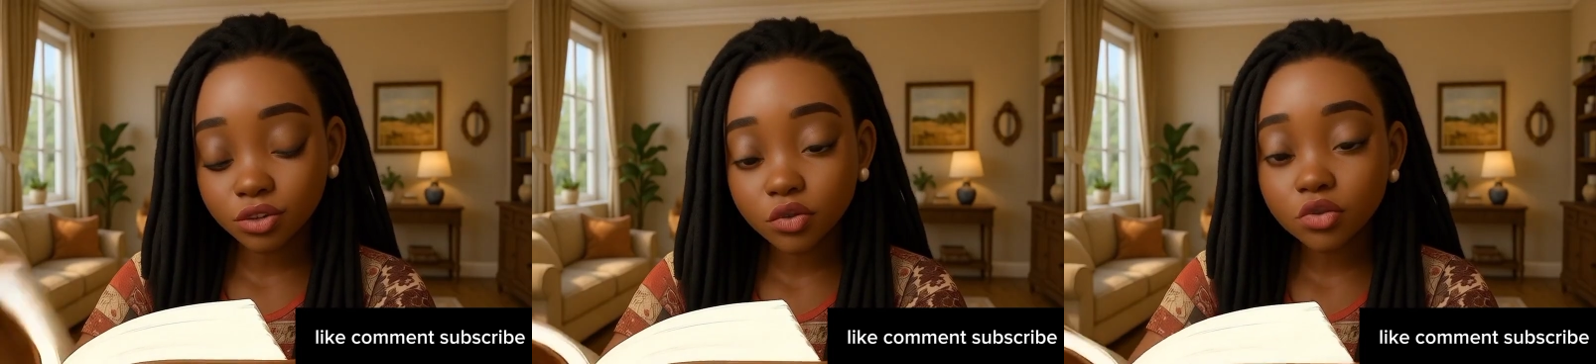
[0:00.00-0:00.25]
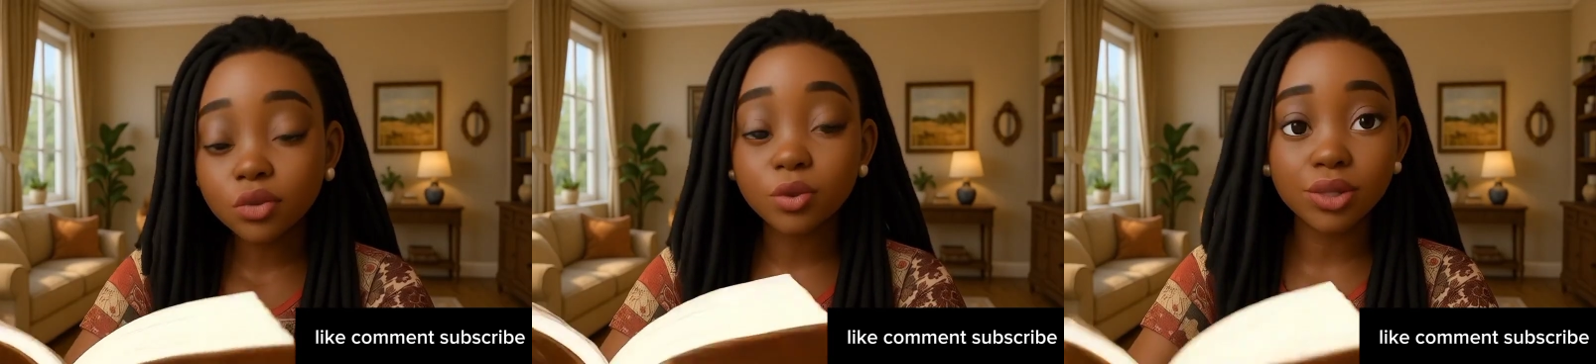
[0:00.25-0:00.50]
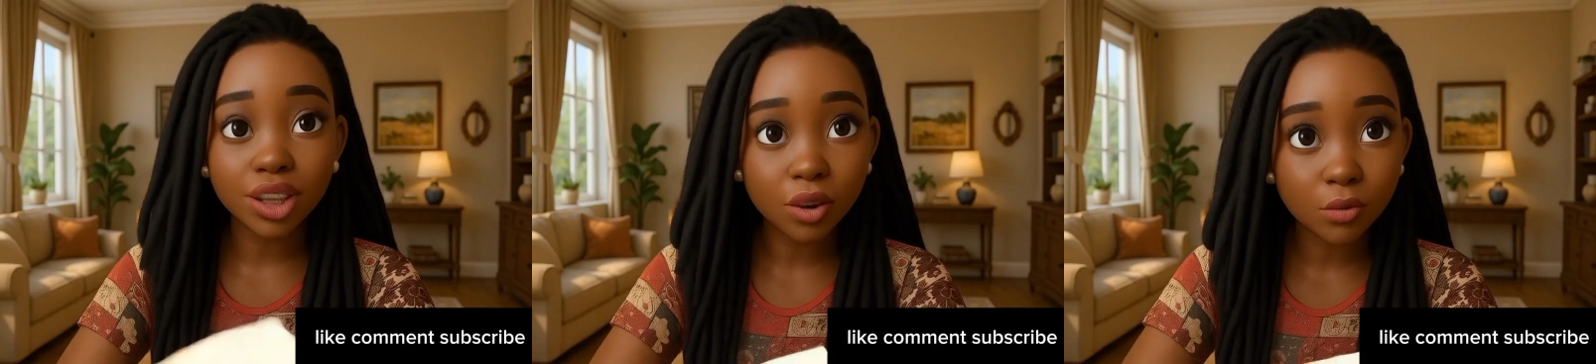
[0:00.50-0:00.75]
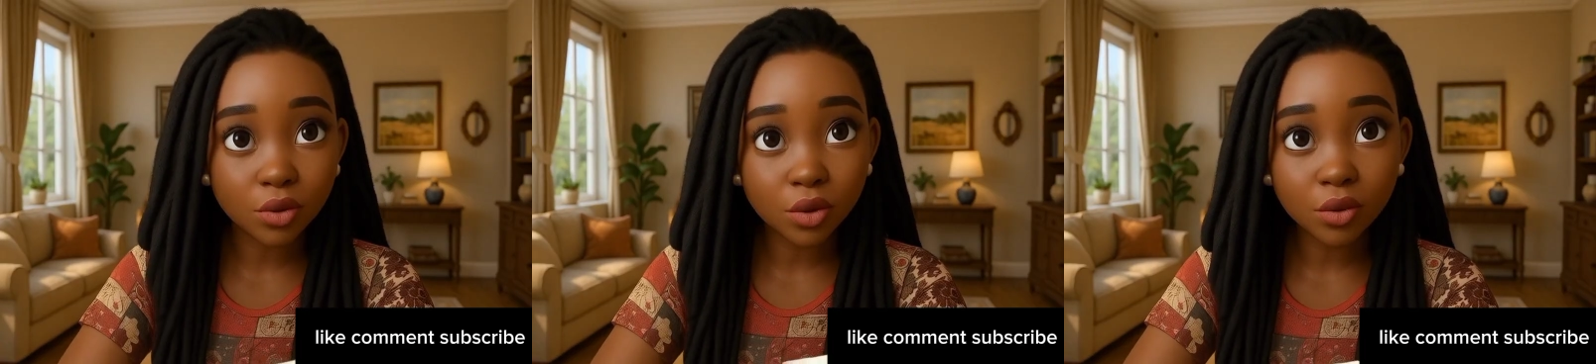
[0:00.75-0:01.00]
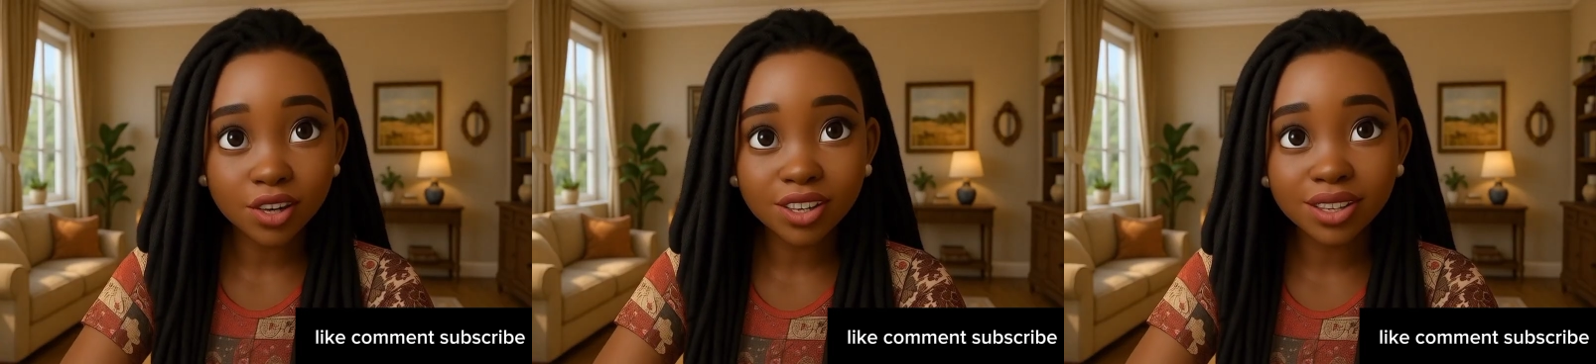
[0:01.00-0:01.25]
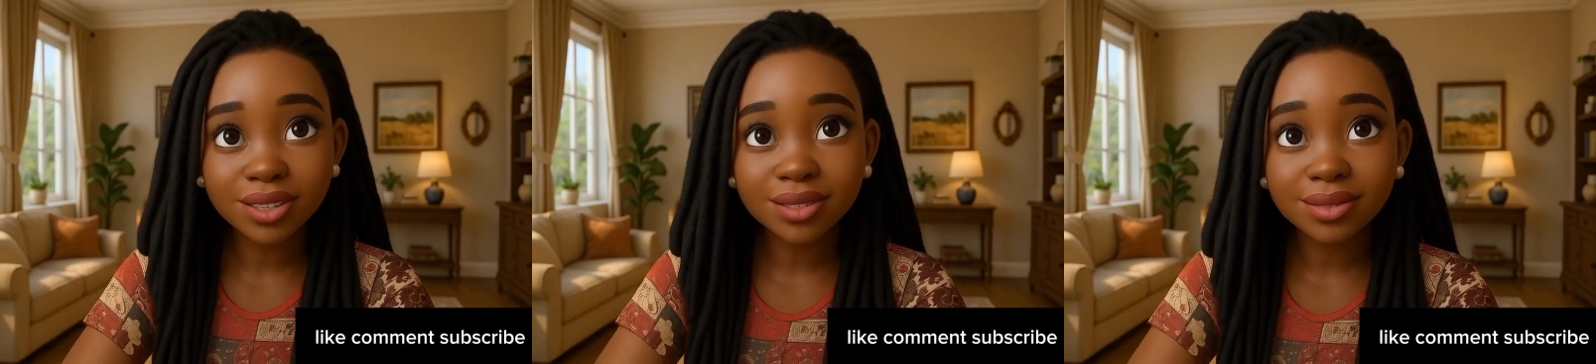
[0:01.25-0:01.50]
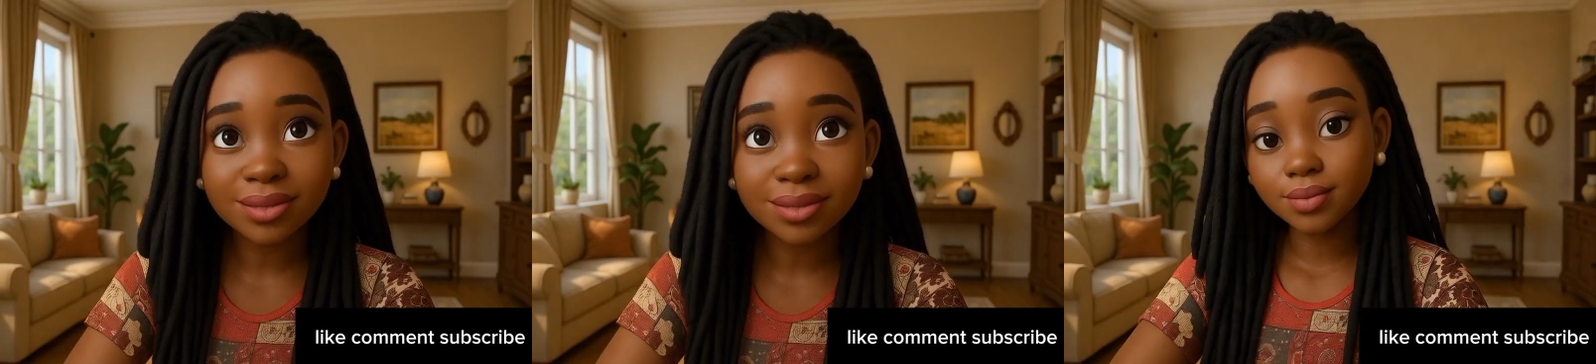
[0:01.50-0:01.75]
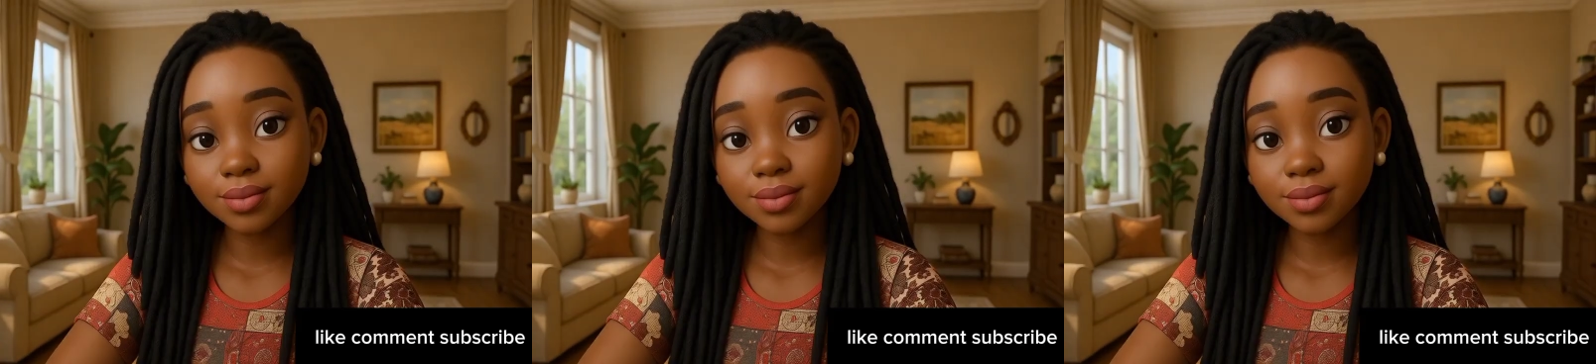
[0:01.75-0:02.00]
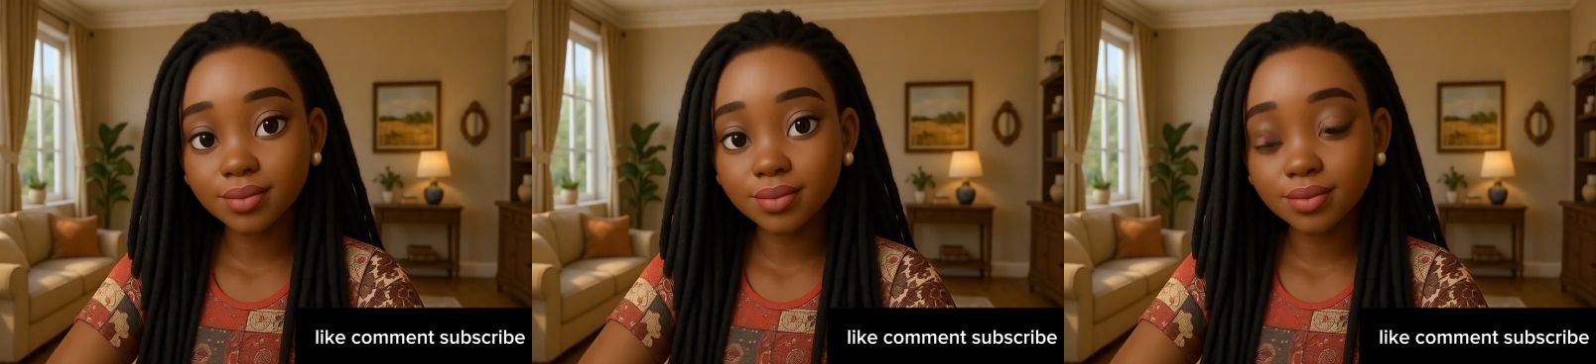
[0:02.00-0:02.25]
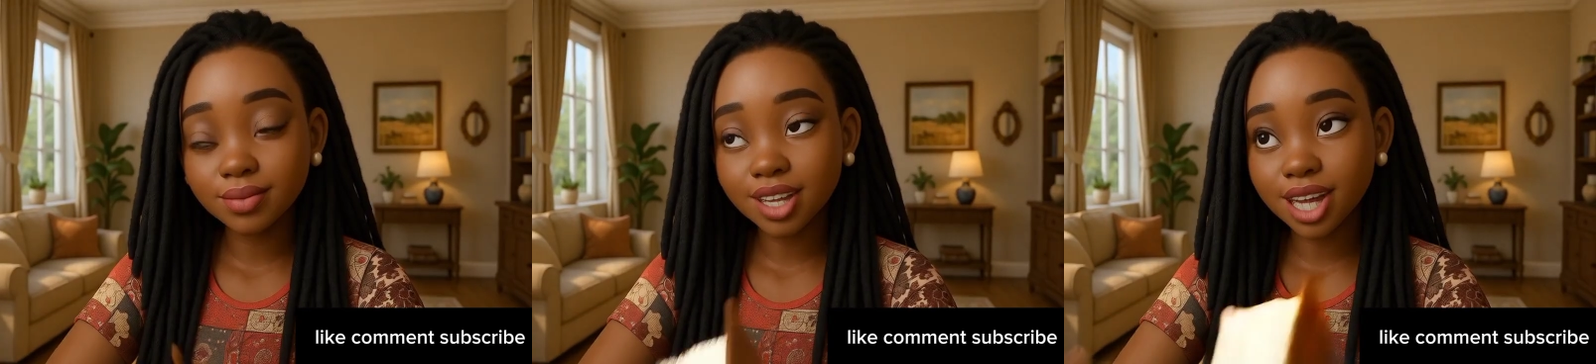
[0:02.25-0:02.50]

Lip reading: Survival isn't just about running.